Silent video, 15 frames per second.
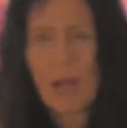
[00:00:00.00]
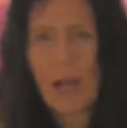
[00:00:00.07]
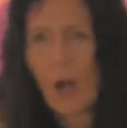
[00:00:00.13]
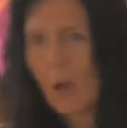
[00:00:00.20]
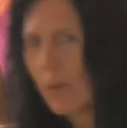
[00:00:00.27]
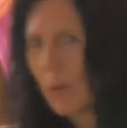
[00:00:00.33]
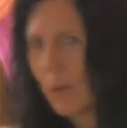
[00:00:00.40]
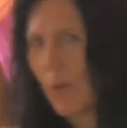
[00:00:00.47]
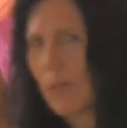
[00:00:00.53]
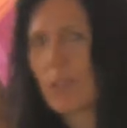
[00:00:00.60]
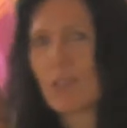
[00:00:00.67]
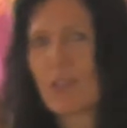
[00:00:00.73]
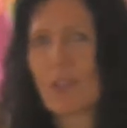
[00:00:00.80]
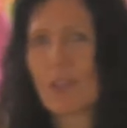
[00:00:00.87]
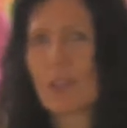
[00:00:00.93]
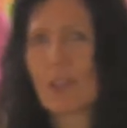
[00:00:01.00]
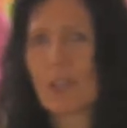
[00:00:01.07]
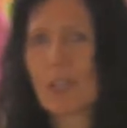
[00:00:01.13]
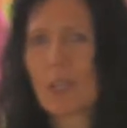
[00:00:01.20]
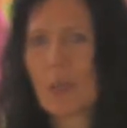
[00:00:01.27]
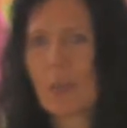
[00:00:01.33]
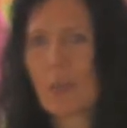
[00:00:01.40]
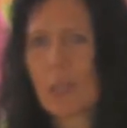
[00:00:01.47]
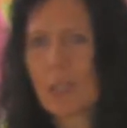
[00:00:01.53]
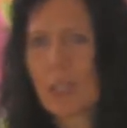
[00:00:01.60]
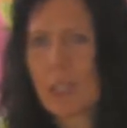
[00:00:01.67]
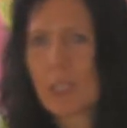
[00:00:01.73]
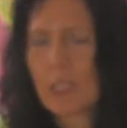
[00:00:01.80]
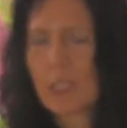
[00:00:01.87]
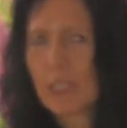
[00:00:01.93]
how they wanted to look, what
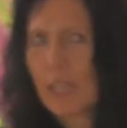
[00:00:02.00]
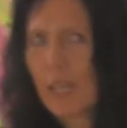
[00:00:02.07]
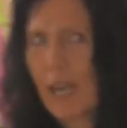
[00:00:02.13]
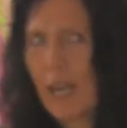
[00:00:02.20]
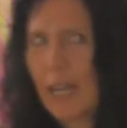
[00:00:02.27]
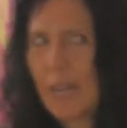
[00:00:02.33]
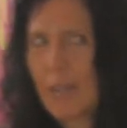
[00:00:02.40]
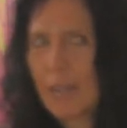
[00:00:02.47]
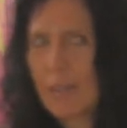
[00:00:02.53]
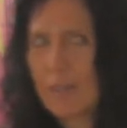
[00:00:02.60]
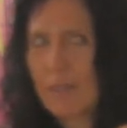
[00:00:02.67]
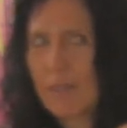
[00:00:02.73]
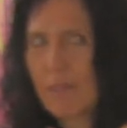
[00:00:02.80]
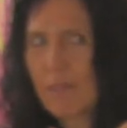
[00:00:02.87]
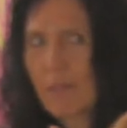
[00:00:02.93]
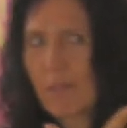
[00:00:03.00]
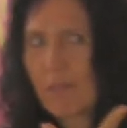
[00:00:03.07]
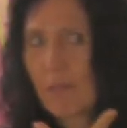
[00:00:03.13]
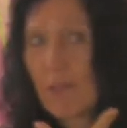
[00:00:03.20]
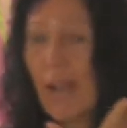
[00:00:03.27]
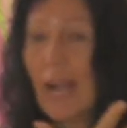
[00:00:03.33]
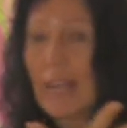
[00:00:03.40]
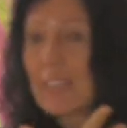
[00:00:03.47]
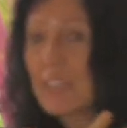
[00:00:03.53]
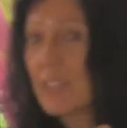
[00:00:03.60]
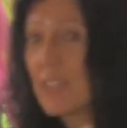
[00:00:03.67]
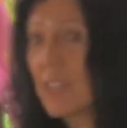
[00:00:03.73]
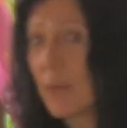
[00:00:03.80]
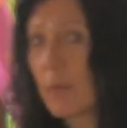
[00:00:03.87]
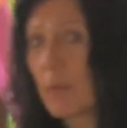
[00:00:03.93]
kind of
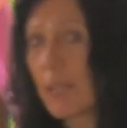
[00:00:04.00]
reactions they were